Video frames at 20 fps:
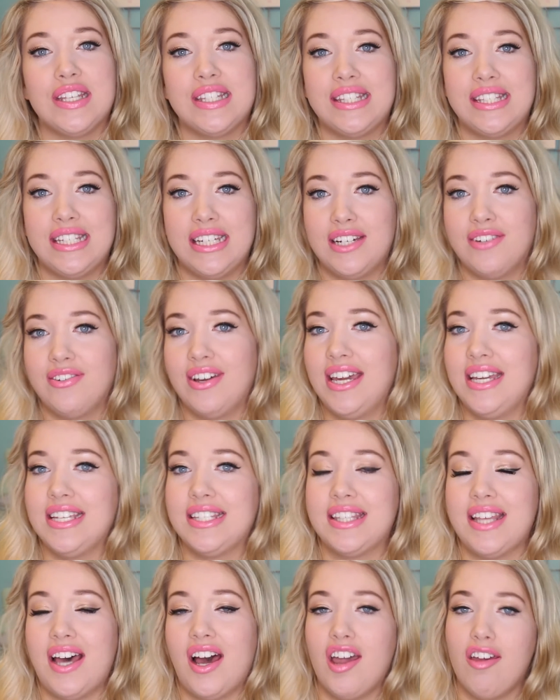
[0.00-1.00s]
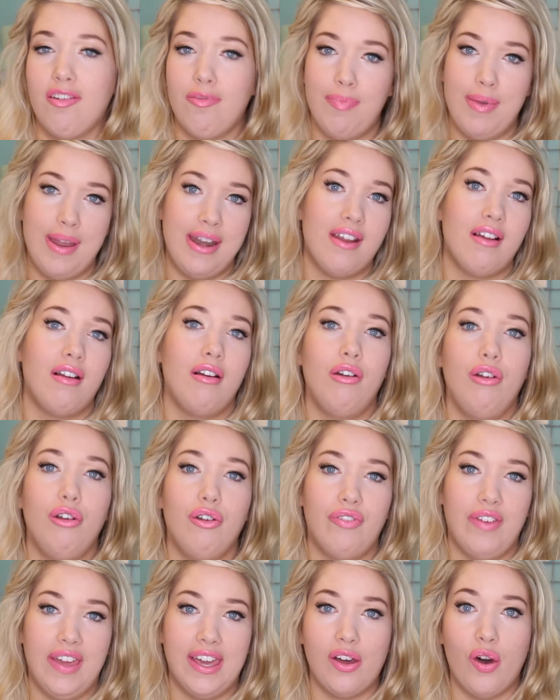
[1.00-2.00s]
series that I've been
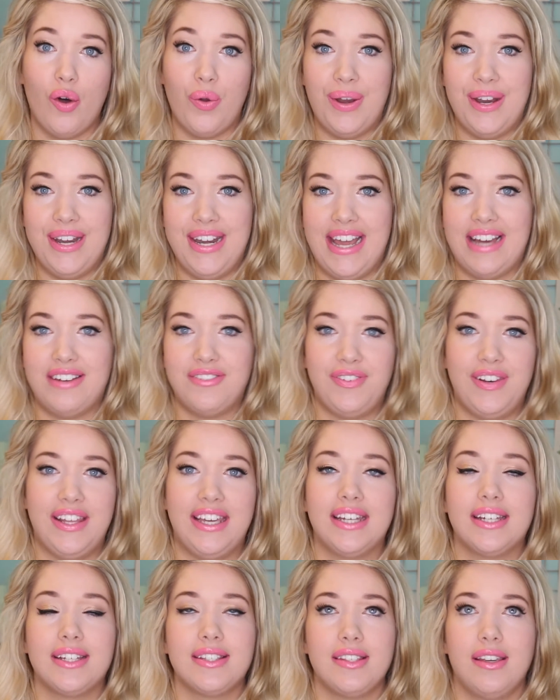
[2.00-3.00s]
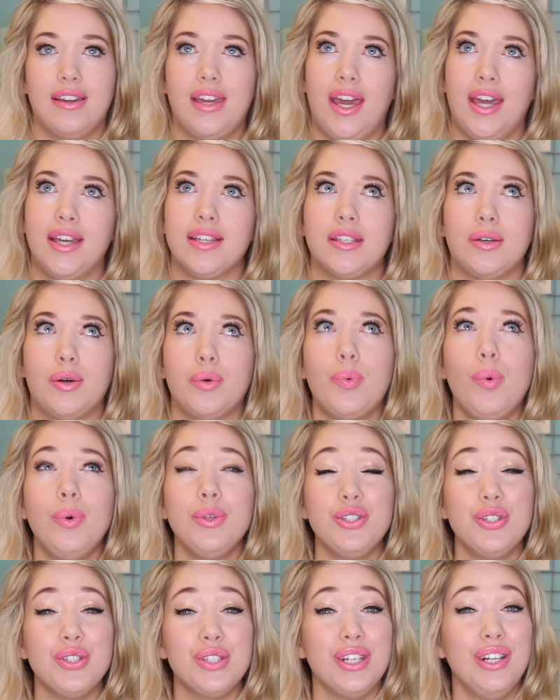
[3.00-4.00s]
loving on Netflix. Okay, so I
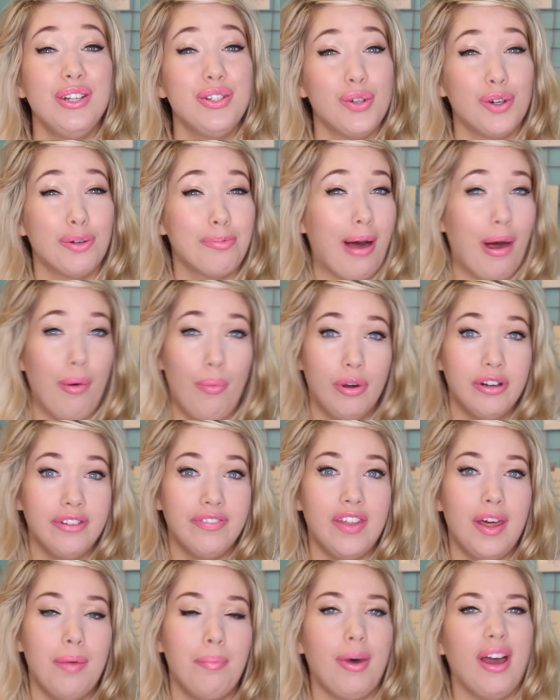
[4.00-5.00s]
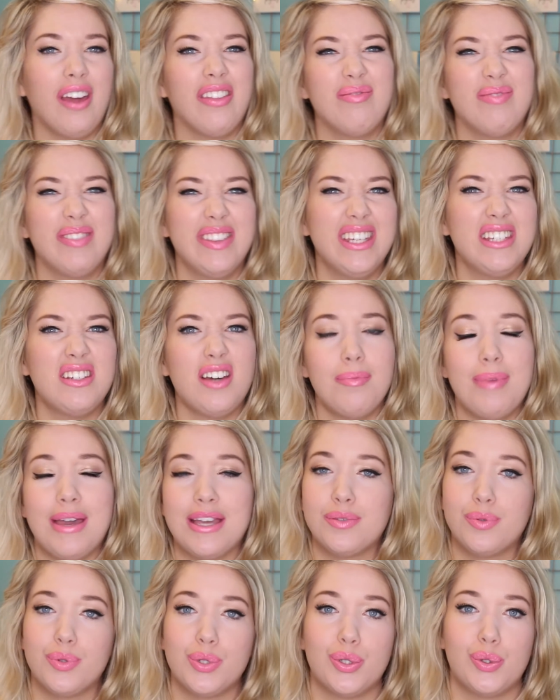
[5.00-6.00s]
was just going to talk about one of them, but I think I may
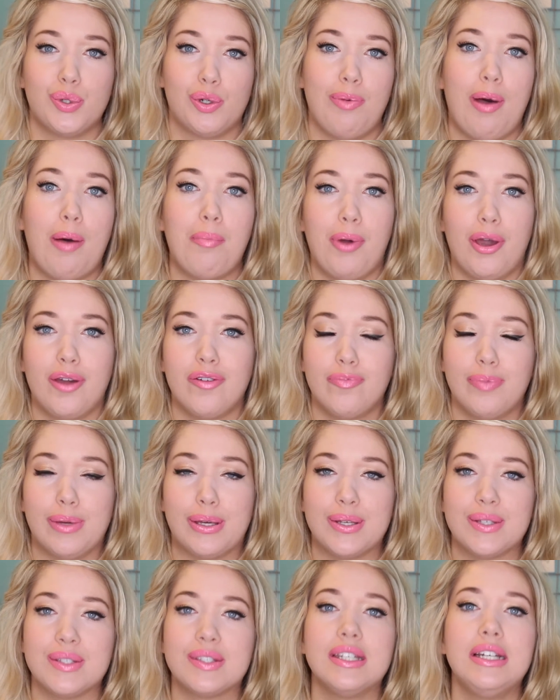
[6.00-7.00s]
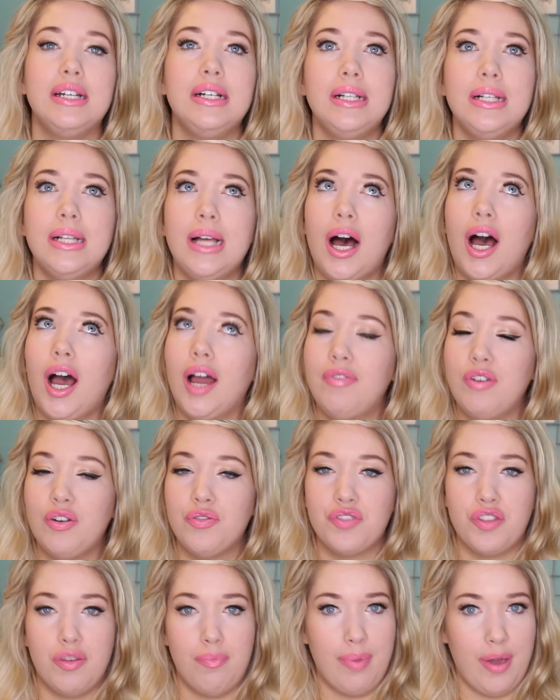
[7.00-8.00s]
as well just talk about both because I've
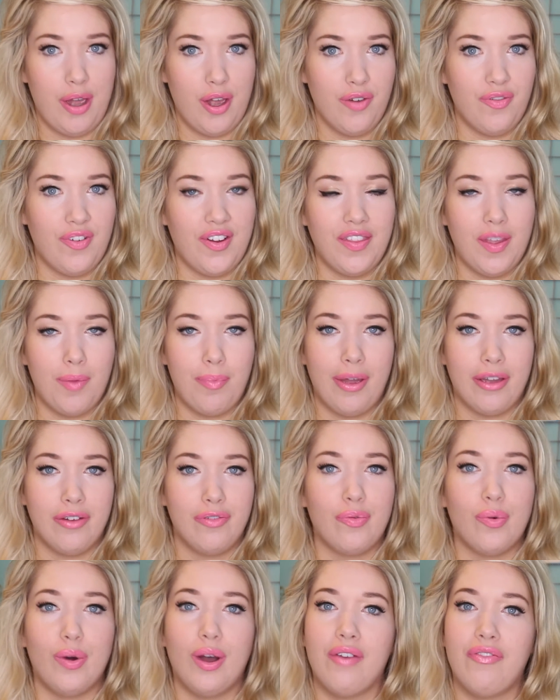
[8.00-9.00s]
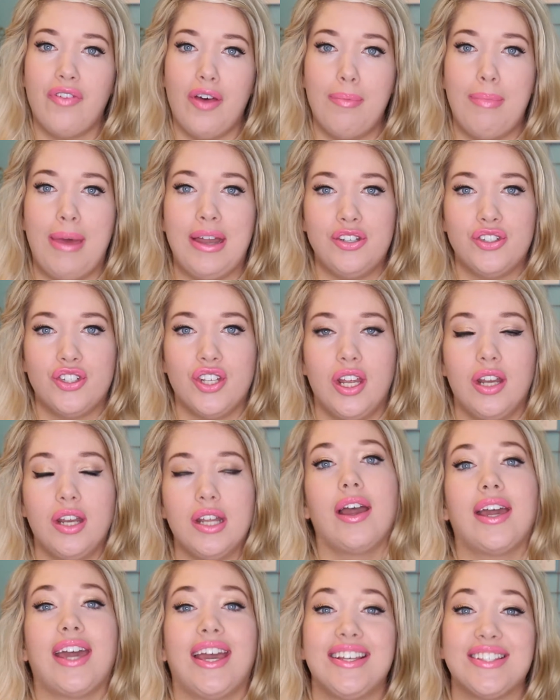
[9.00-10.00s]
loved them both and they're both worth a mention.
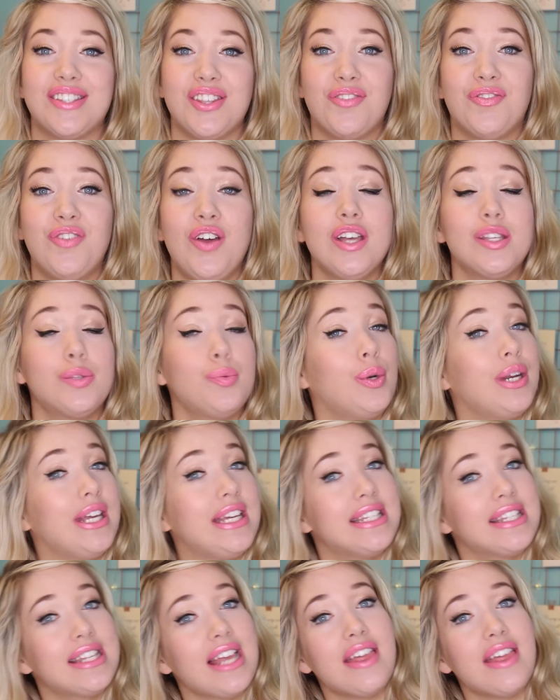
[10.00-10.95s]
Okay, so the first one is